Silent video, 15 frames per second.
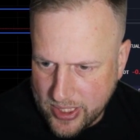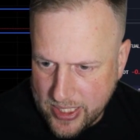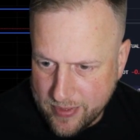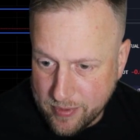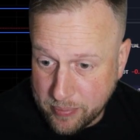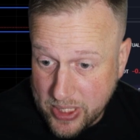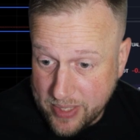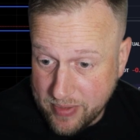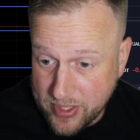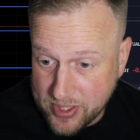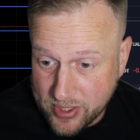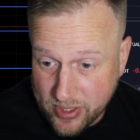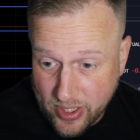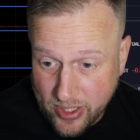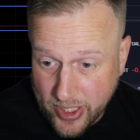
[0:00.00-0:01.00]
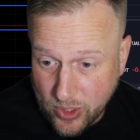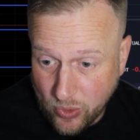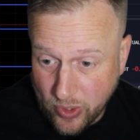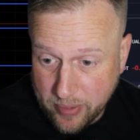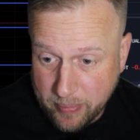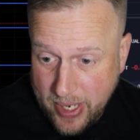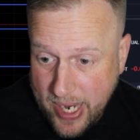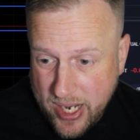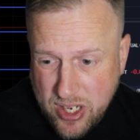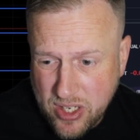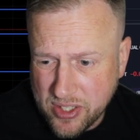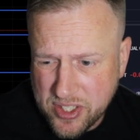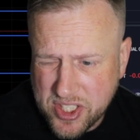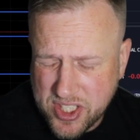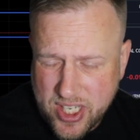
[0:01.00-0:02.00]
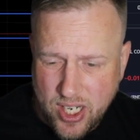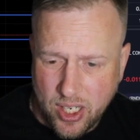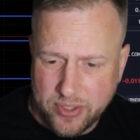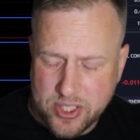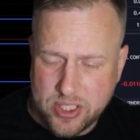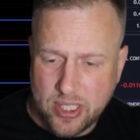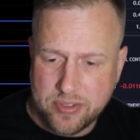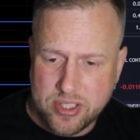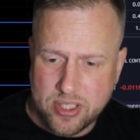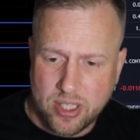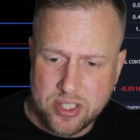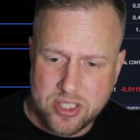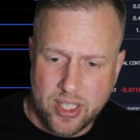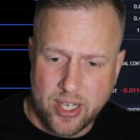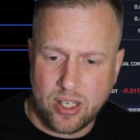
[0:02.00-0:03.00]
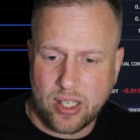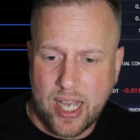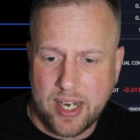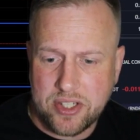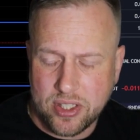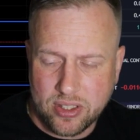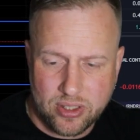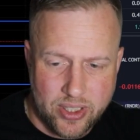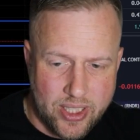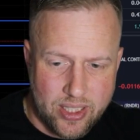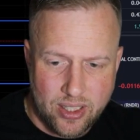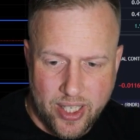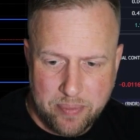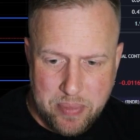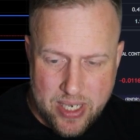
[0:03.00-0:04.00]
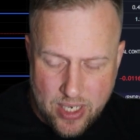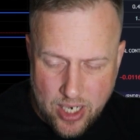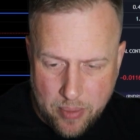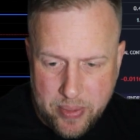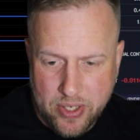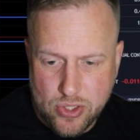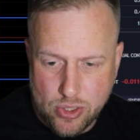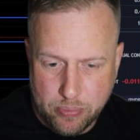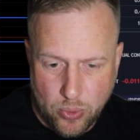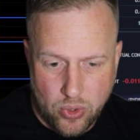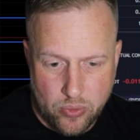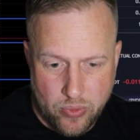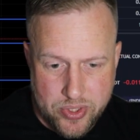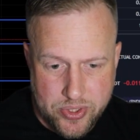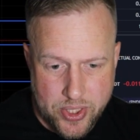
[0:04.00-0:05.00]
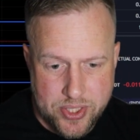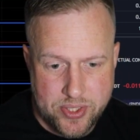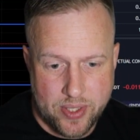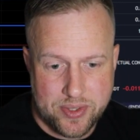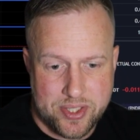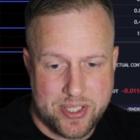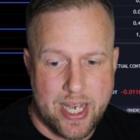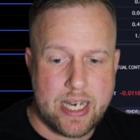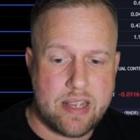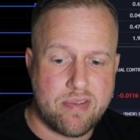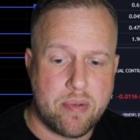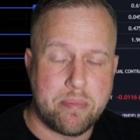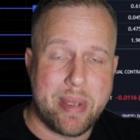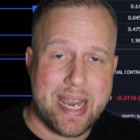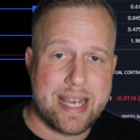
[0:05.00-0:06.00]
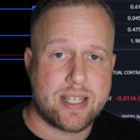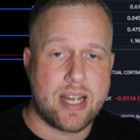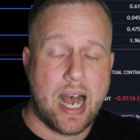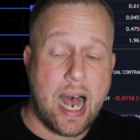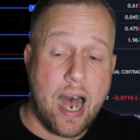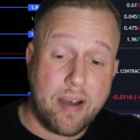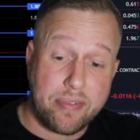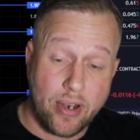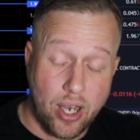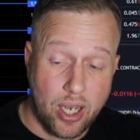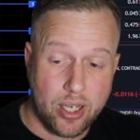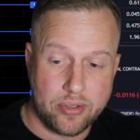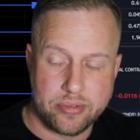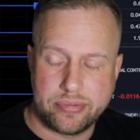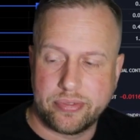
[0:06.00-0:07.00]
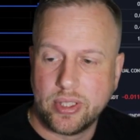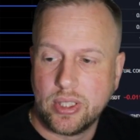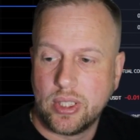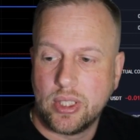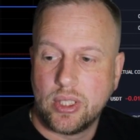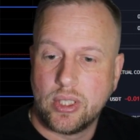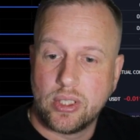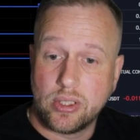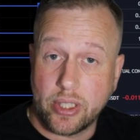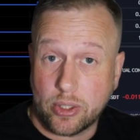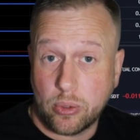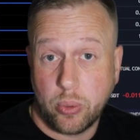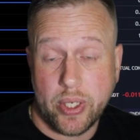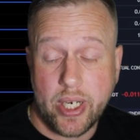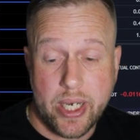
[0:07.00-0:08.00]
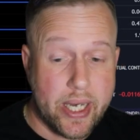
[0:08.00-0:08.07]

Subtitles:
Even previously, like going back, you can just see how this stuff starts psychologically like becoming support and resistance, not even based off of liquidity.